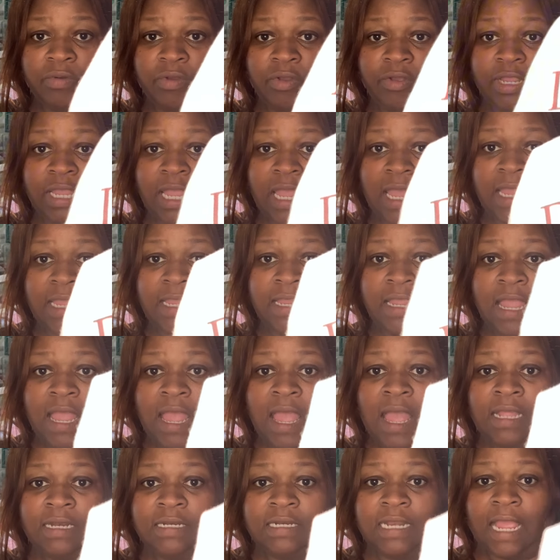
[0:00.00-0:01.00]
Okay,
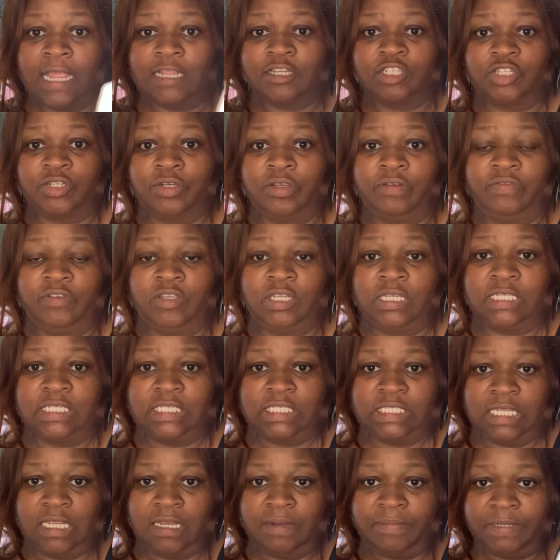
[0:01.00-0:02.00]
not sure if you can
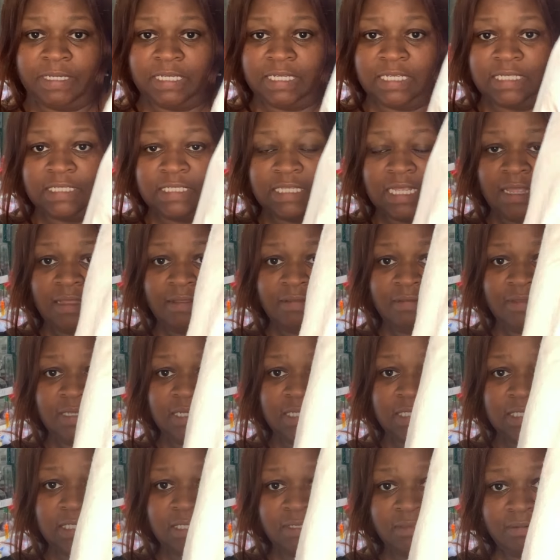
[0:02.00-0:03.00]
see it because
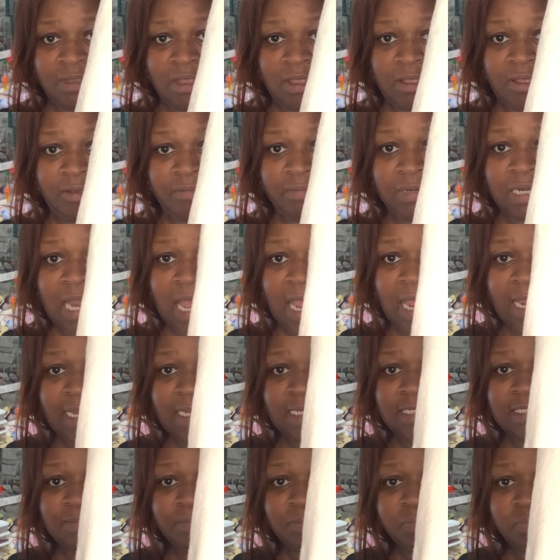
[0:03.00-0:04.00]
this light
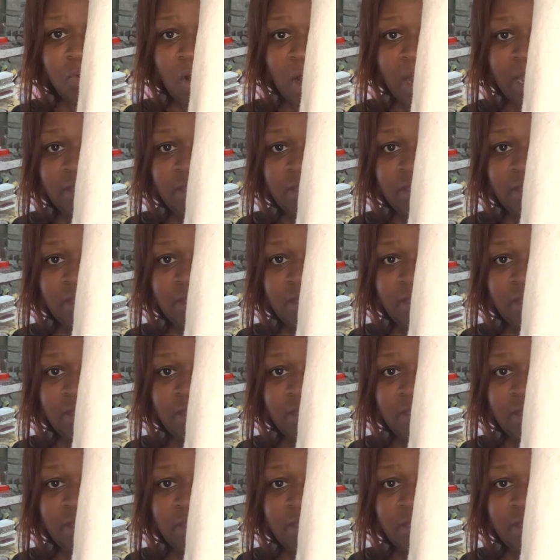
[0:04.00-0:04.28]
is bright.